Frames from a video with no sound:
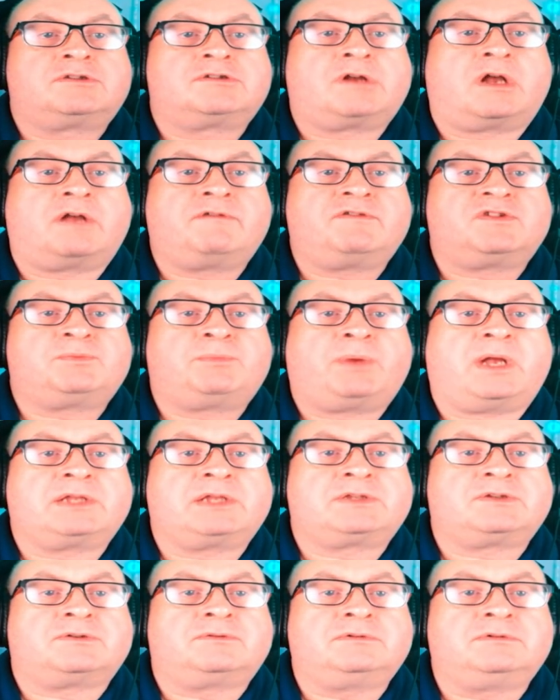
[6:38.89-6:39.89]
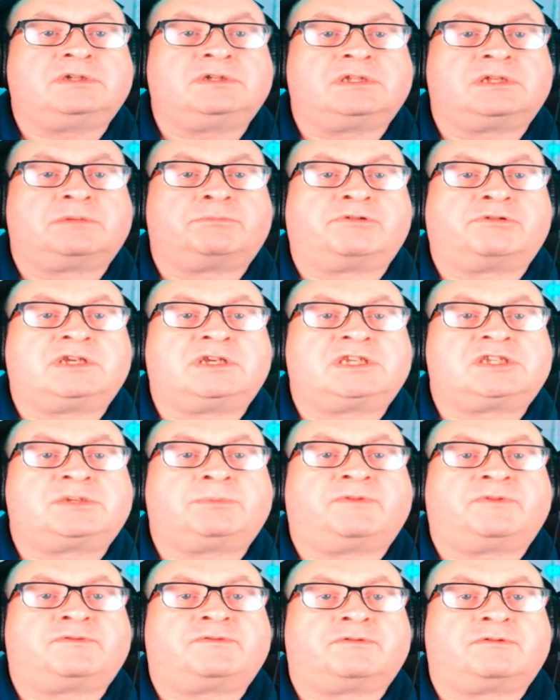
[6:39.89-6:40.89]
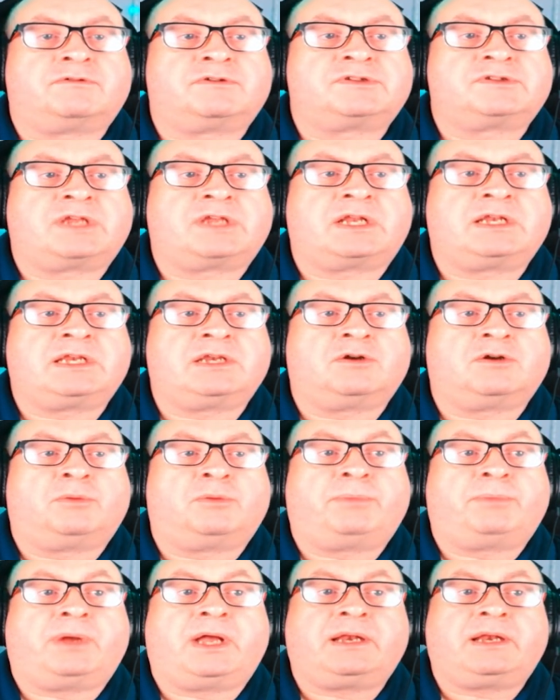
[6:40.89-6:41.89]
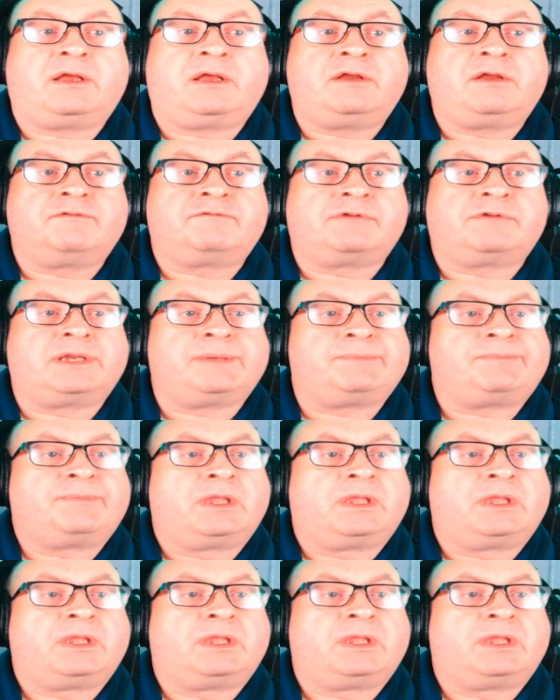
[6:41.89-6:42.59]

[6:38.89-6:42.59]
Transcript: drivers pass under the bridge before ascending up and over it.